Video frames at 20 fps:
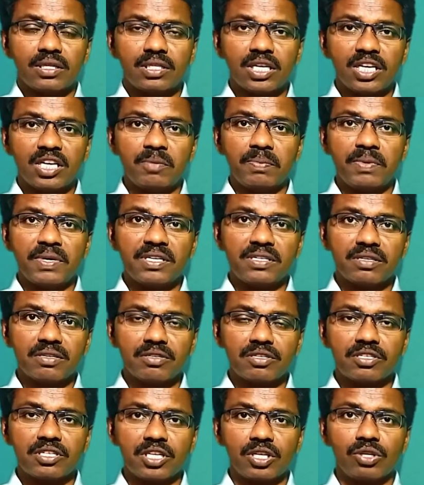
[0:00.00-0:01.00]
third
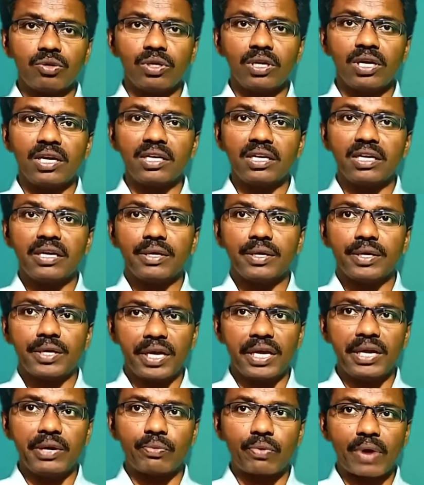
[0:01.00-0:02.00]
person singular
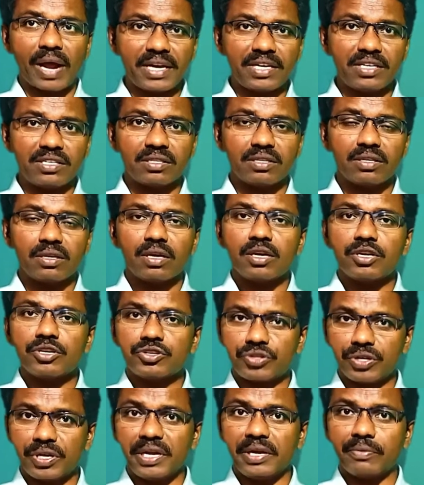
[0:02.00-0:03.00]
he writes,
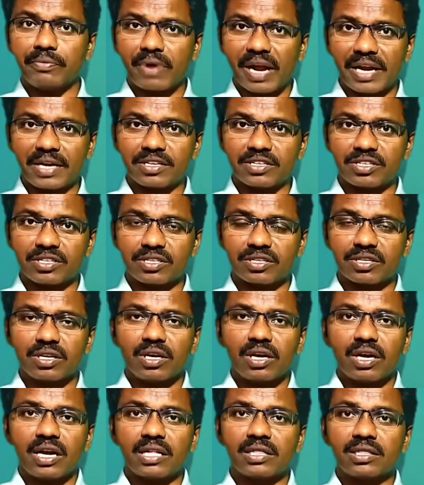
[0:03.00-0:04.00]
she writes,
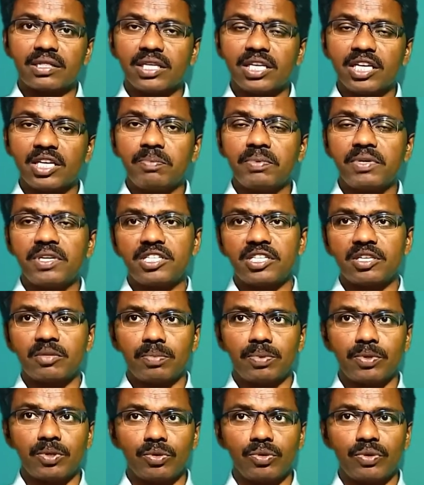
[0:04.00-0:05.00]
and third
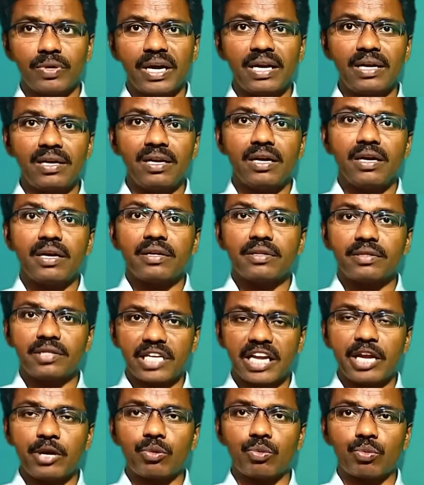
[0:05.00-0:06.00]
person plural
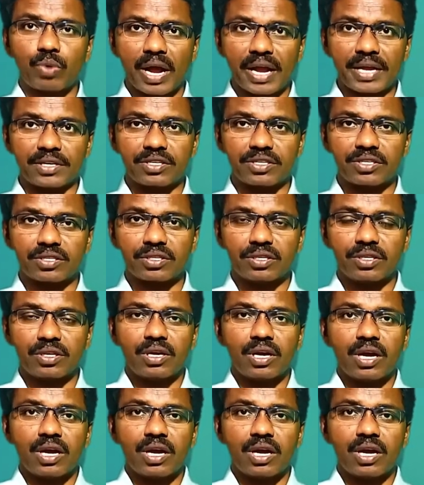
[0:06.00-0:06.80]
they write.